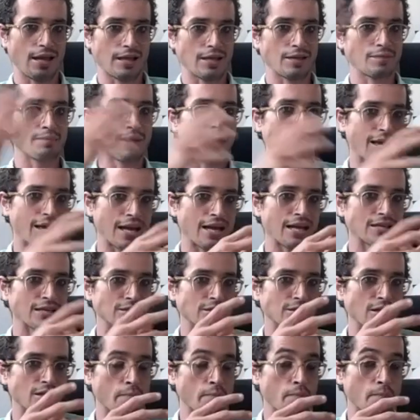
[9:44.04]
in my
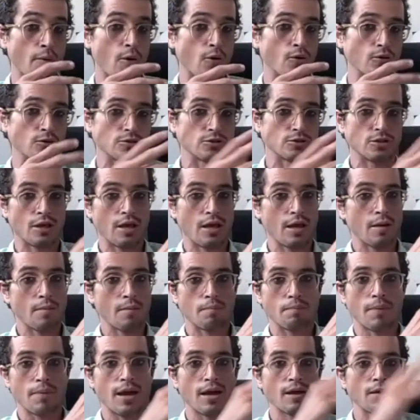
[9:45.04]
case, the bones.
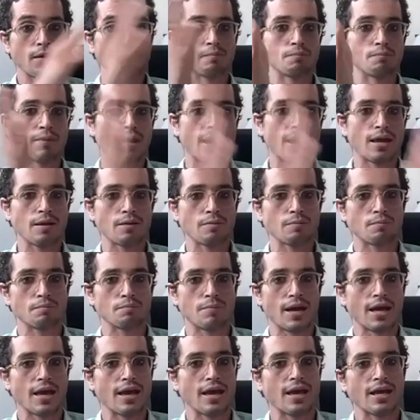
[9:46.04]
My, my,
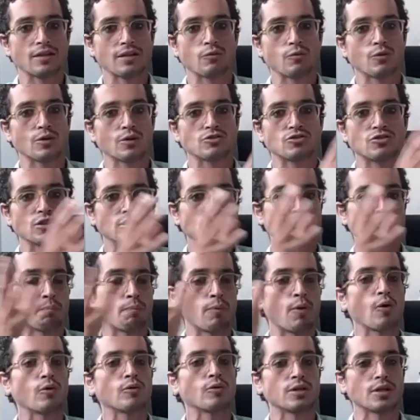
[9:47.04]
my hand was just
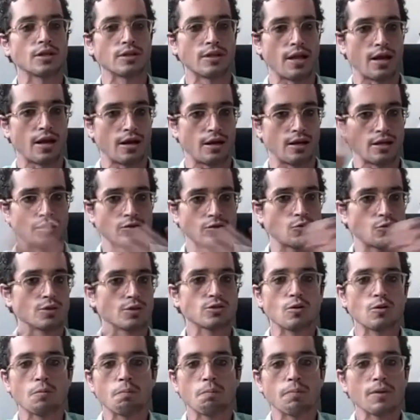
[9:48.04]
bony there. It
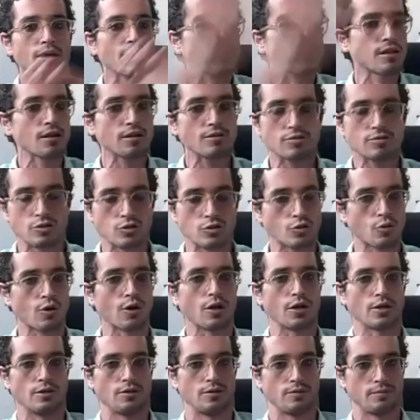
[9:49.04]
was completely
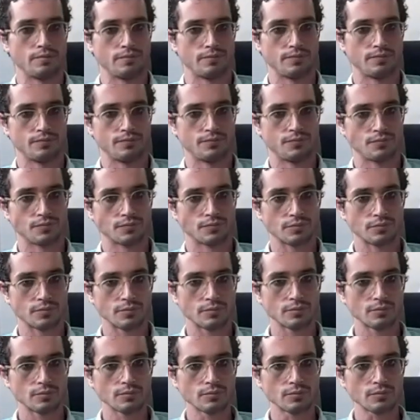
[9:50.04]
destroyed.
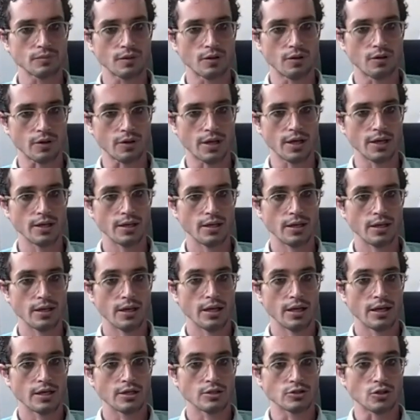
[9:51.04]
Okay.
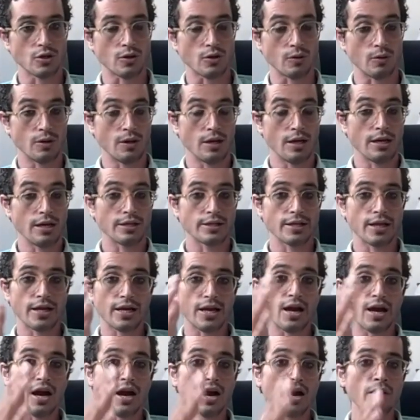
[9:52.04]
So the
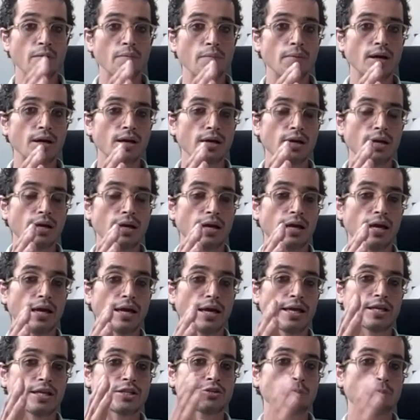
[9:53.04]
karma
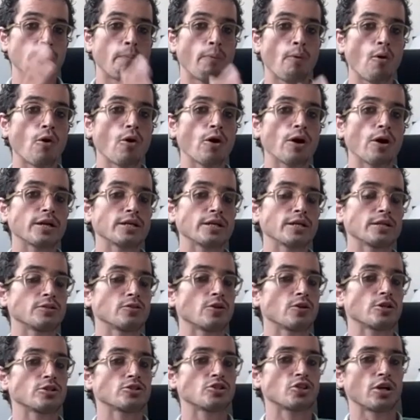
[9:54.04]
is born in
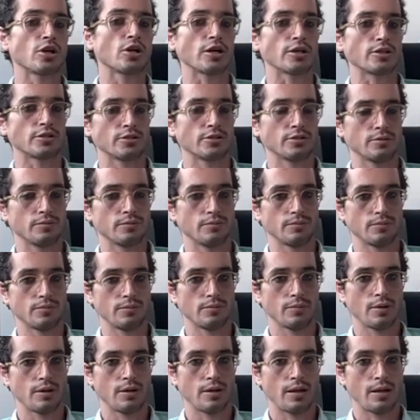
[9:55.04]
your chart,
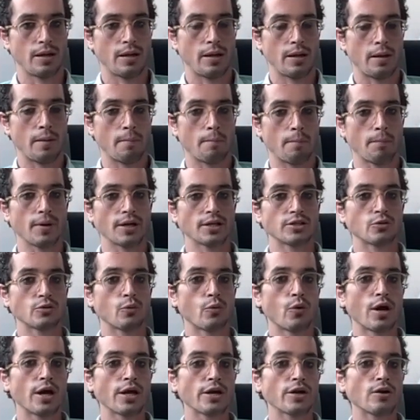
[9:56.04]
but
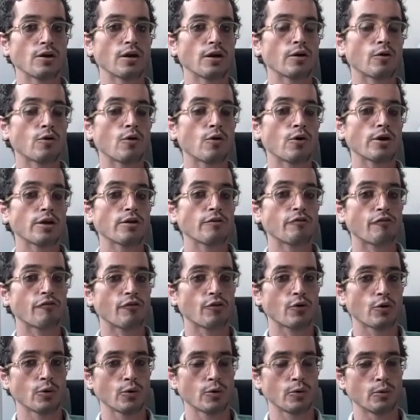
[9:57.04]
what you're going
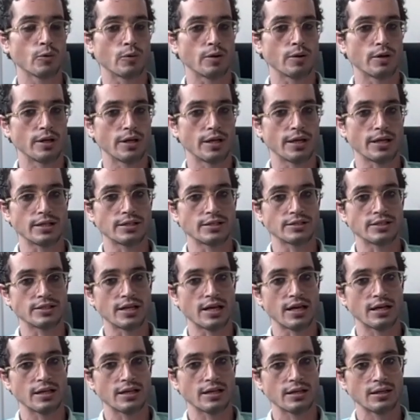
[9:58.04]
through, it's
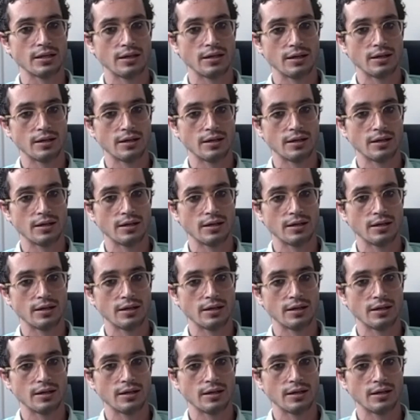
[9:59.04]
a